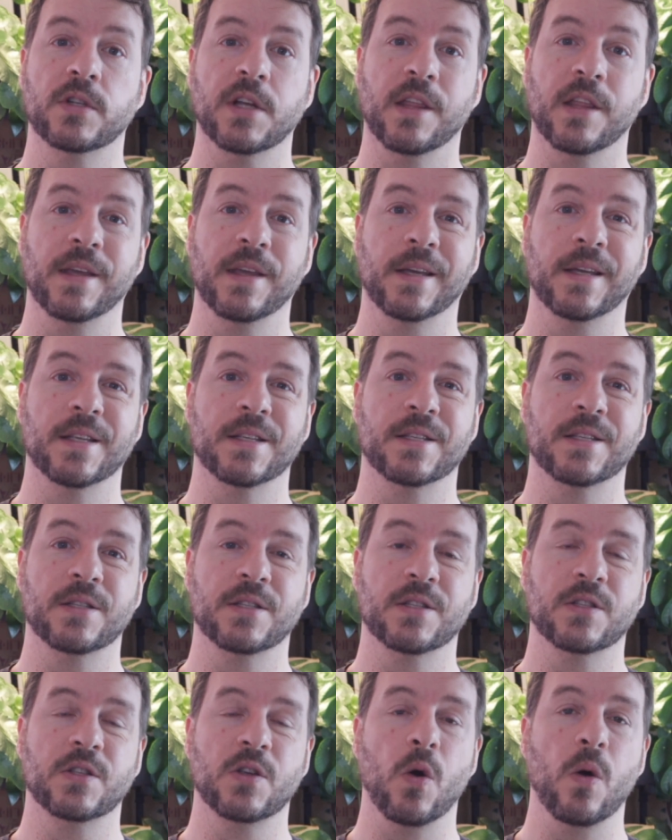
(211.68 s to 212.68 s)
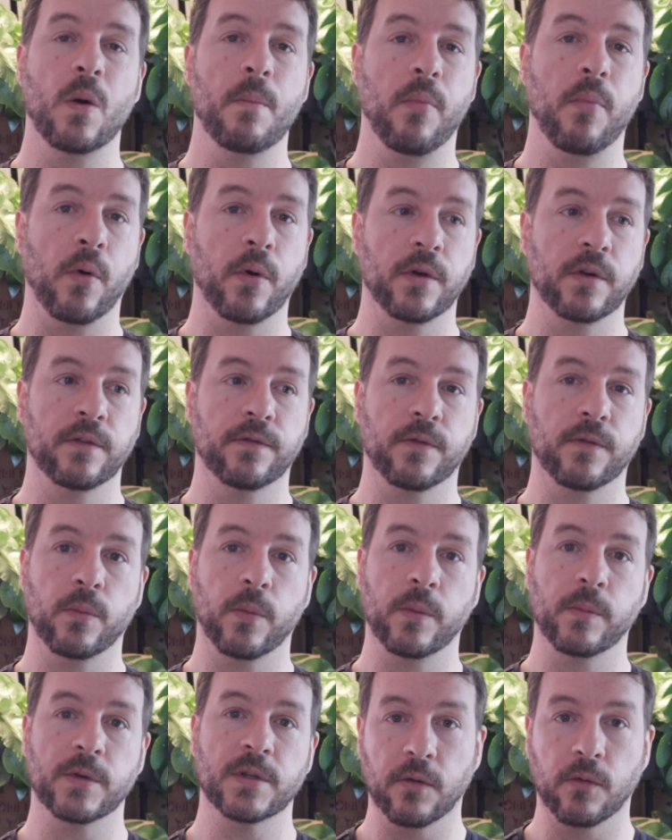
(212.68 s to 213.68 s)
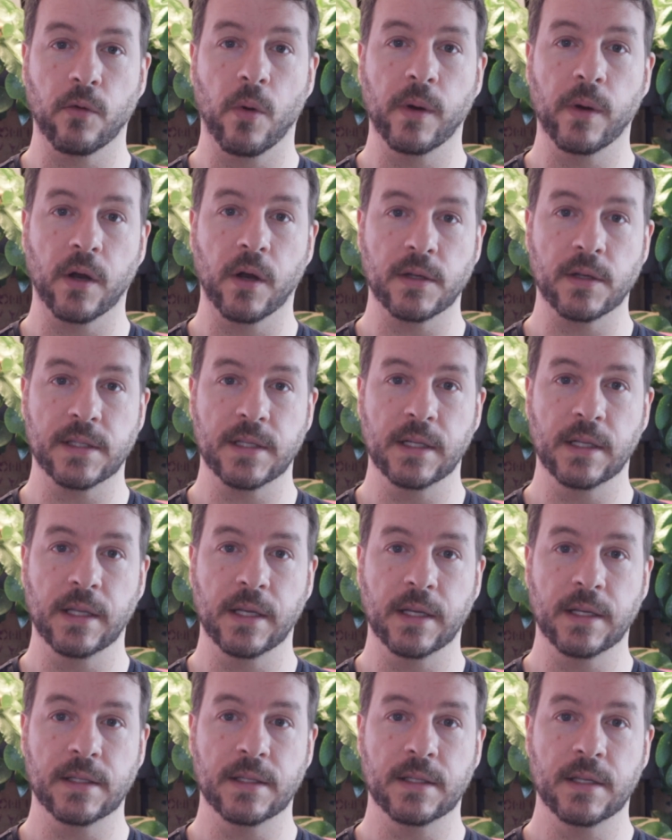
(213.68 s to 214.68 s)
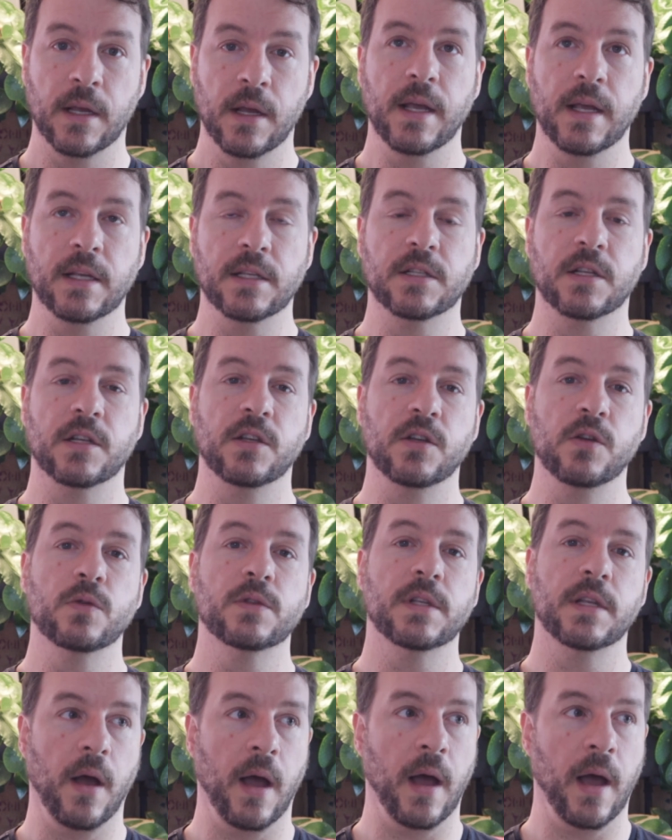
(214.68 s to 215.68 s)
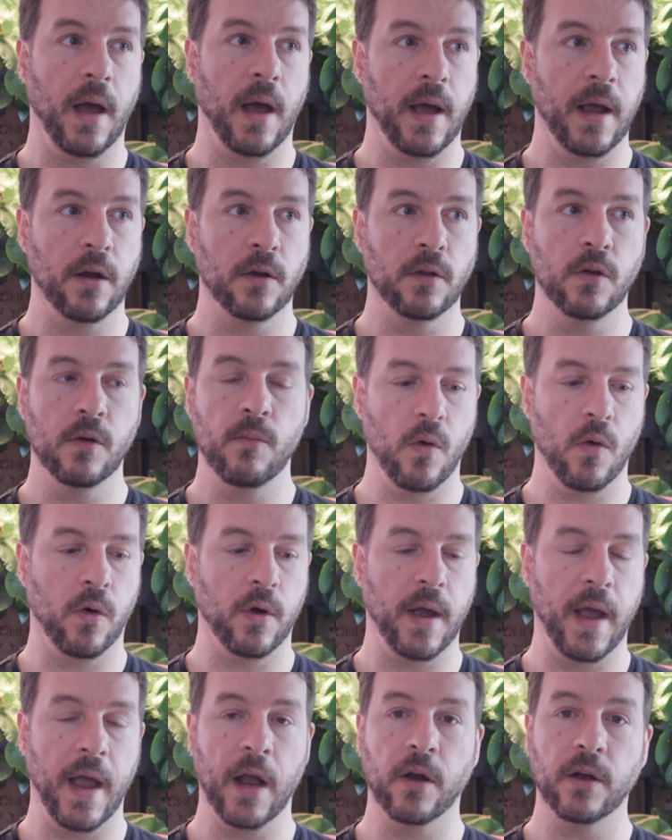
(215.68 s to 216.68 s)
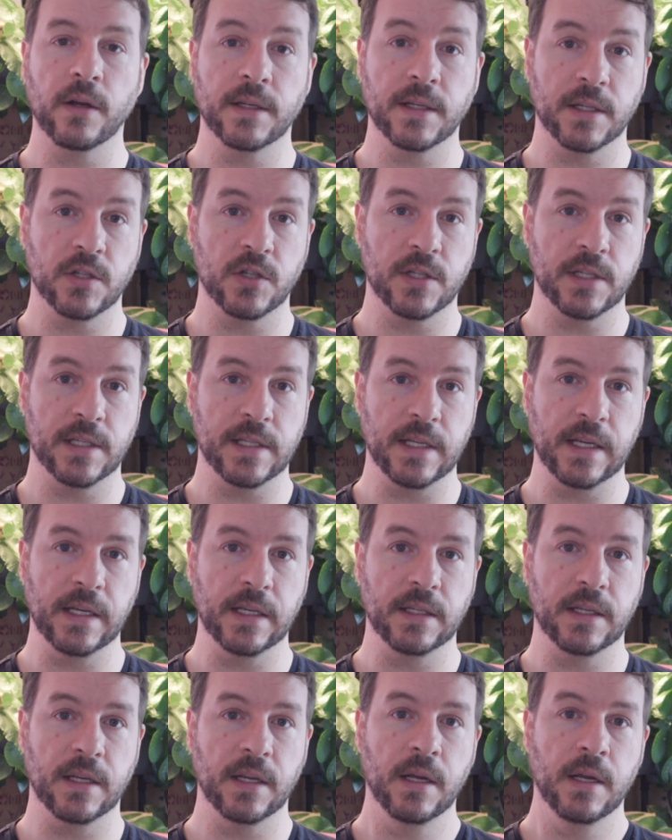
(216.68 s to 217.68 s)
I think is so important for when we're growing our seedlings, is to use an heirloom or a heritage seed.